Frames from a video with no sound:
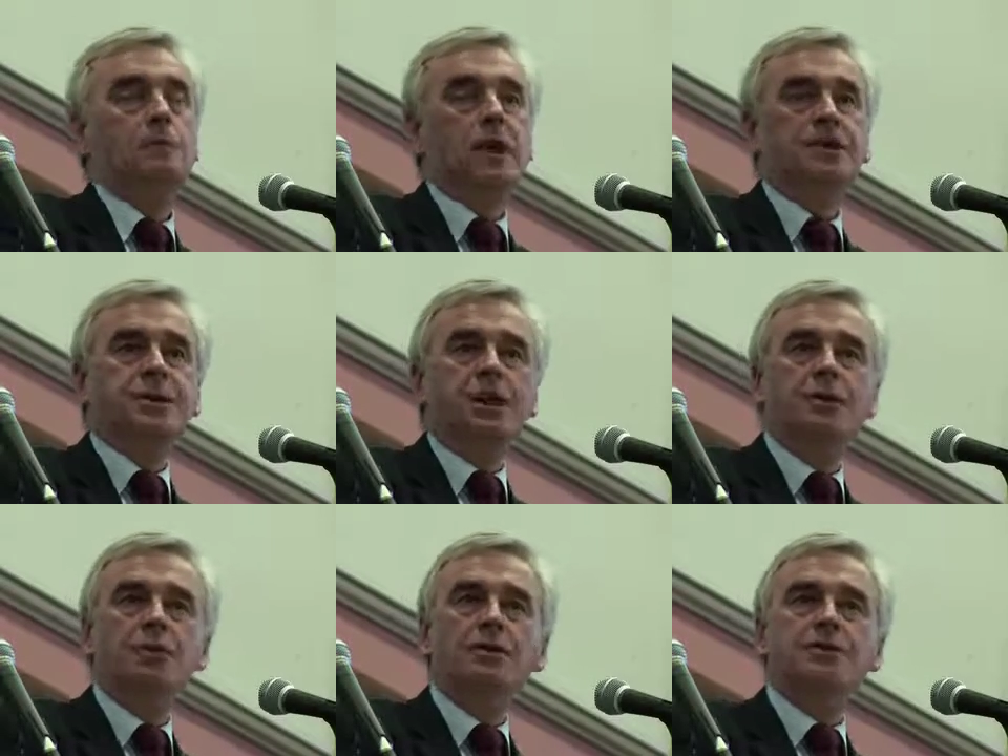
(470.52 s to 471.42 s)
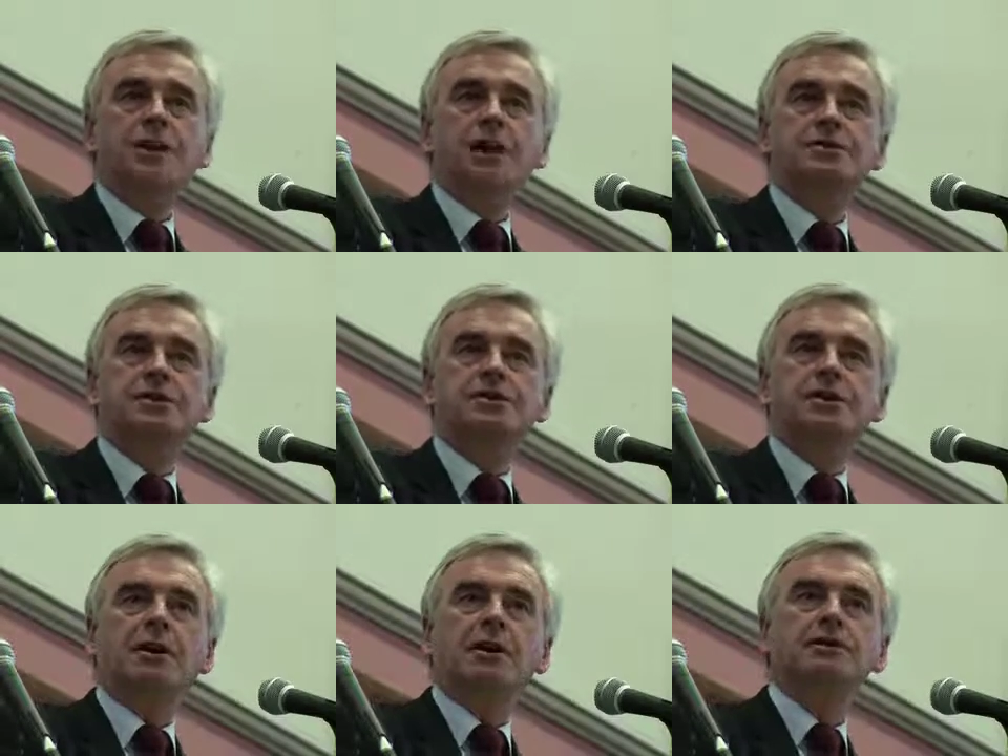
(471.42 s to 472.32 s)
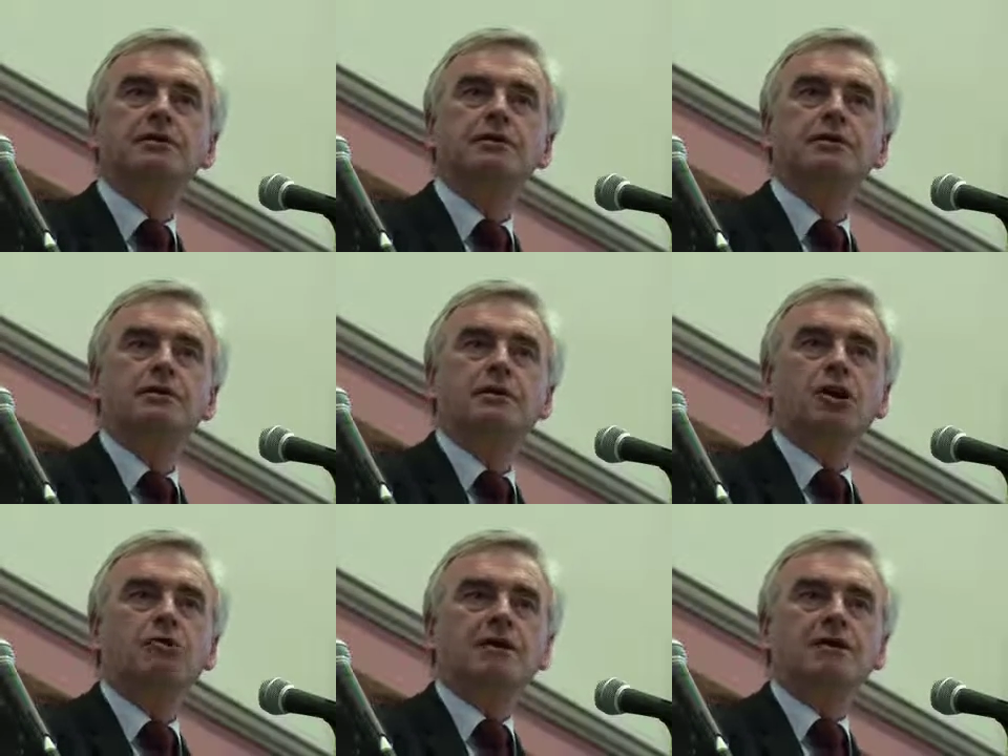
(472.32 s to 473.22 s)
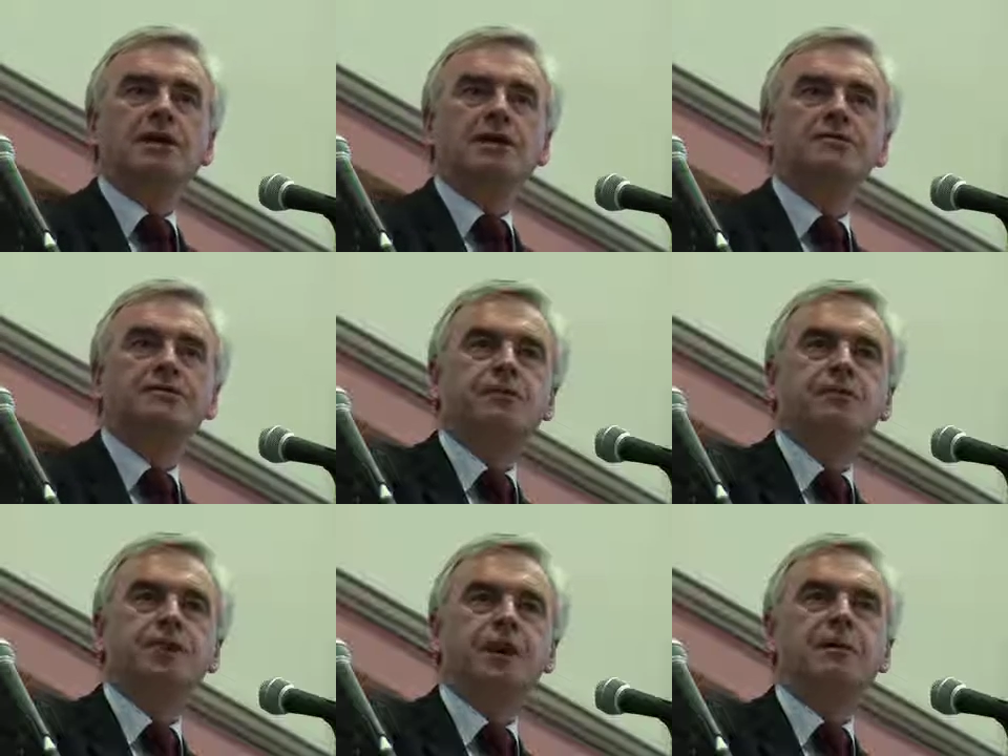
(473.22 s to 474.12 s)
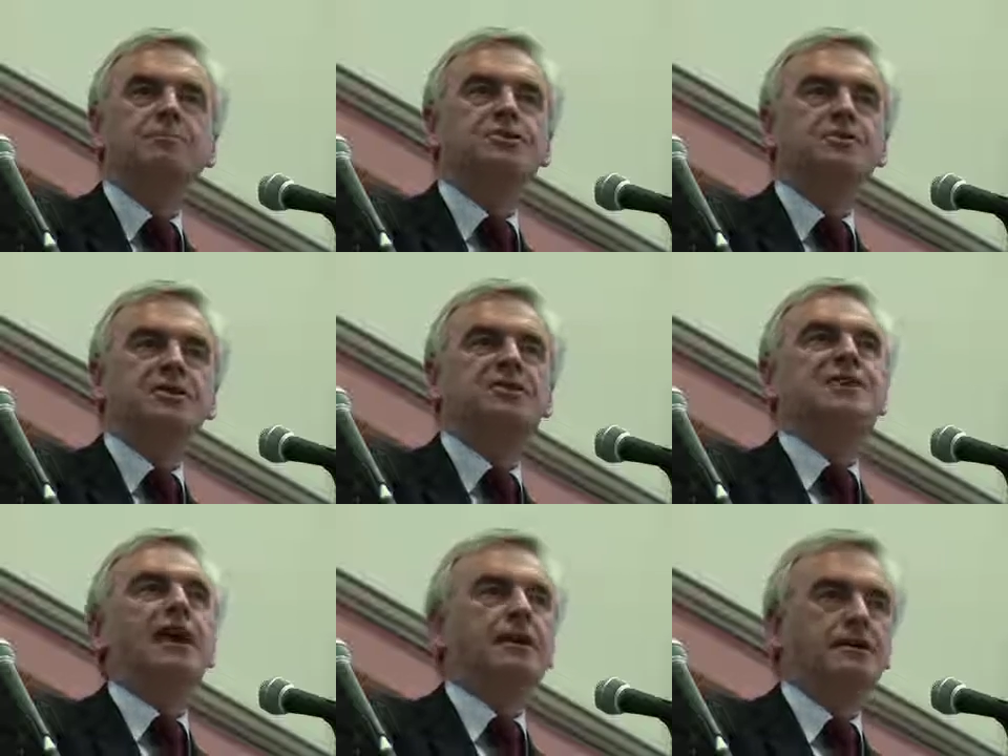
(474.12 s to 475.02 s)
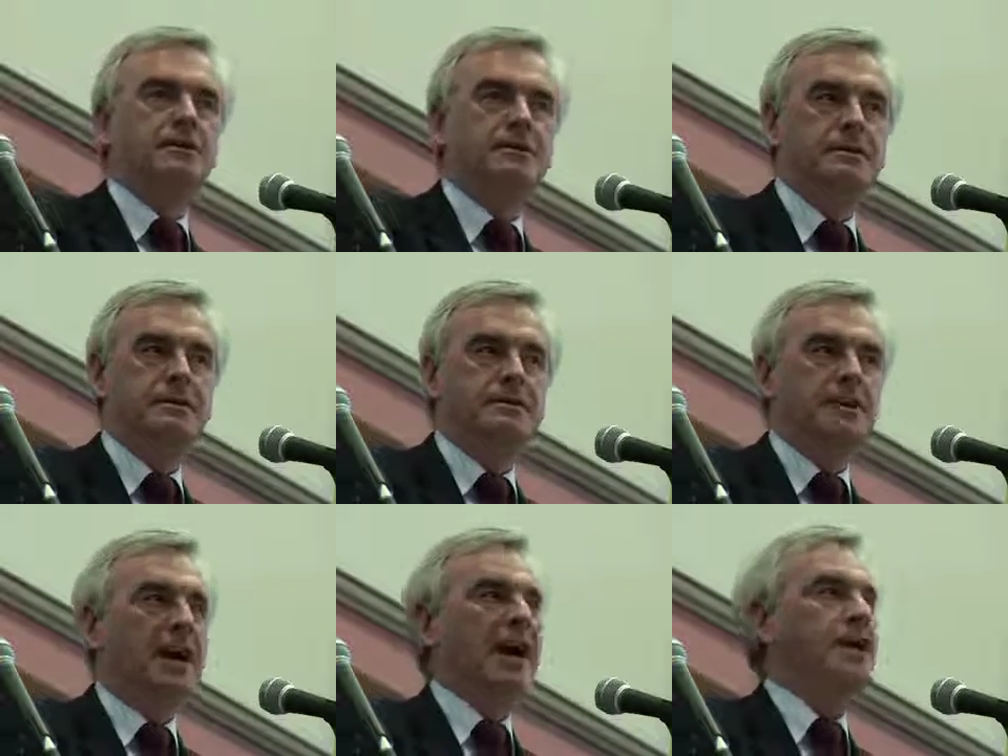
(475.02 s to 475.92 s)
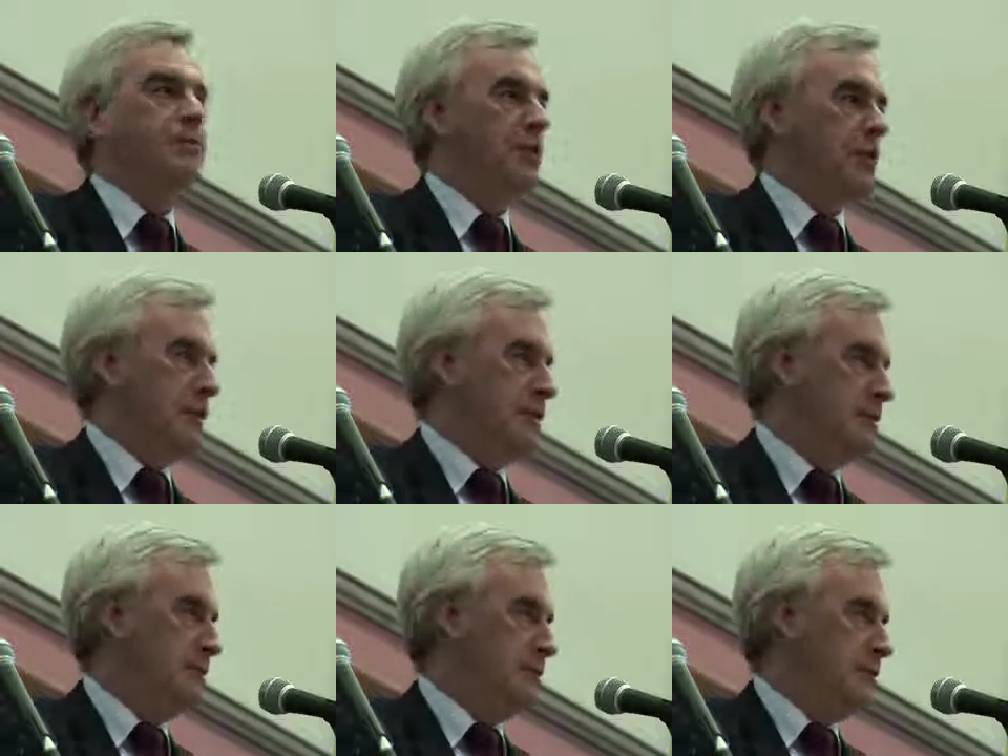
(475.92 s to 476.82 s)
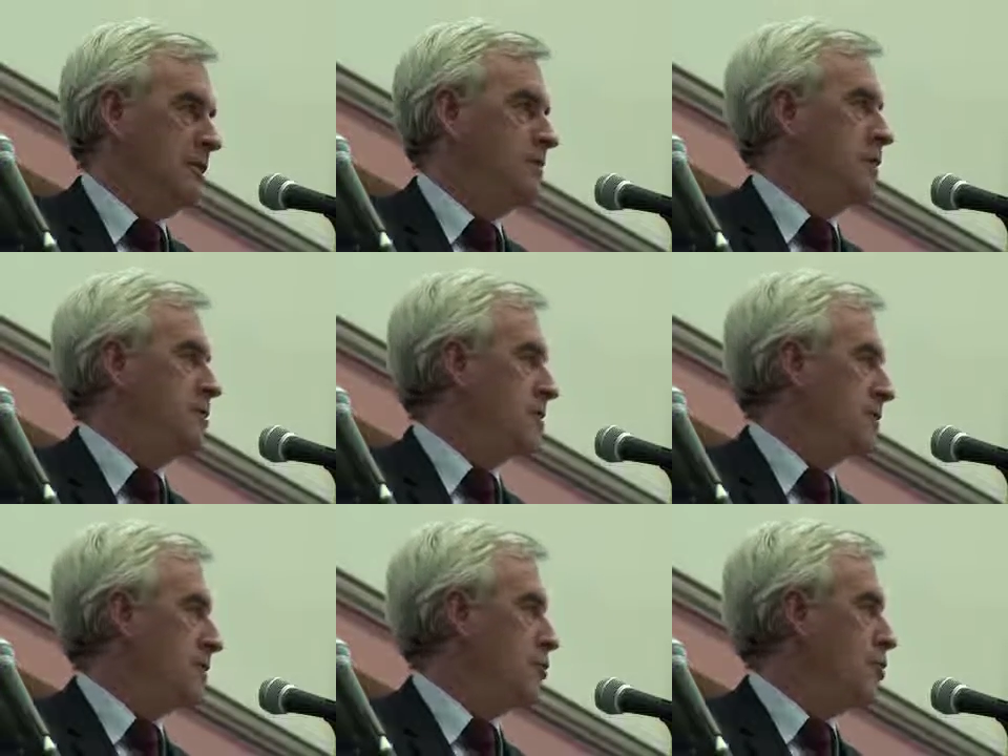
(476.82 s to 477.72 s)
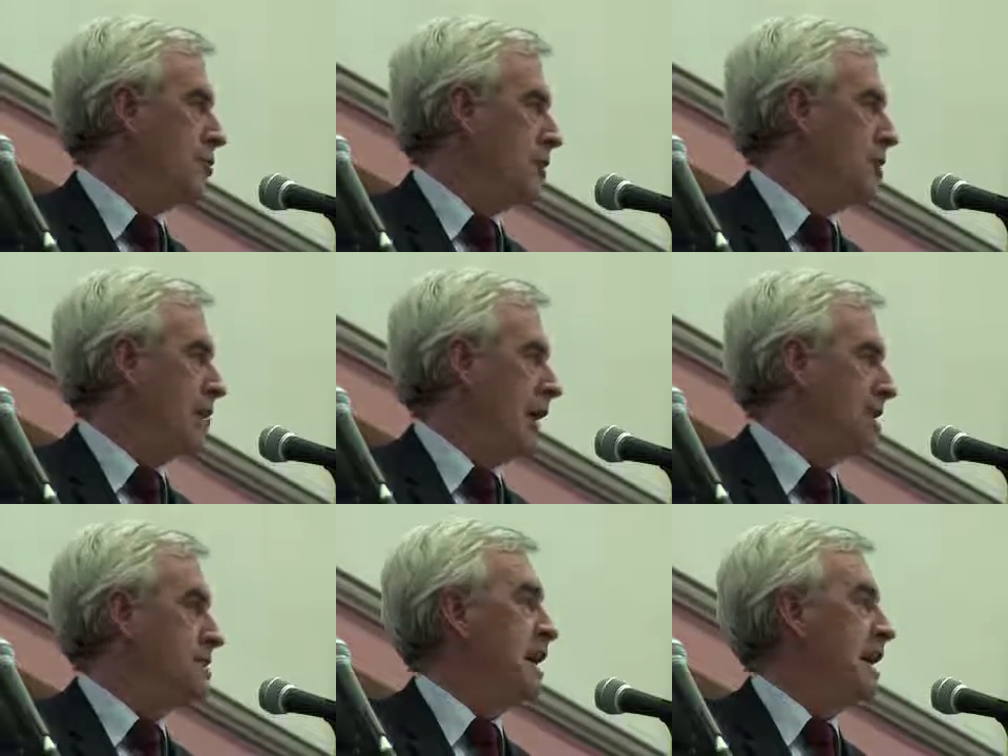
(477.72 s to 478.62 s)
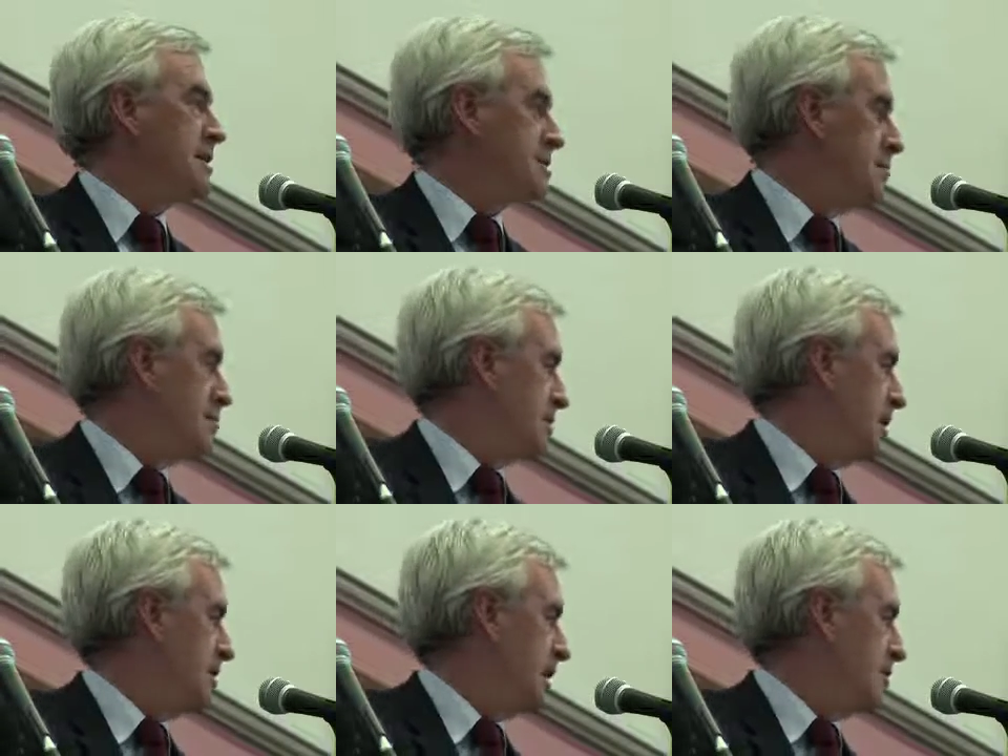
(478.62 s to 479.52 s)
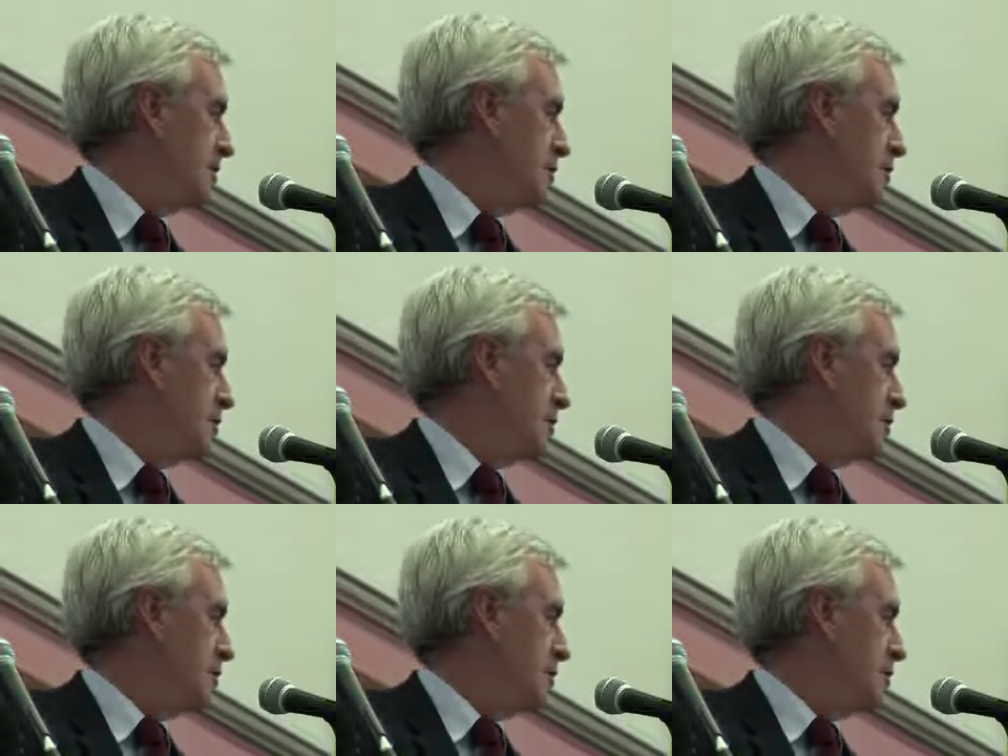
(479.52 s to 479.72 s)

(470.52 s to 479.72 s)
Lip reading: But I tell you one thing, as an aside, whoever comes forward, I'm absolutely staggered that anybody who voted for the war in Iraq dares to put their name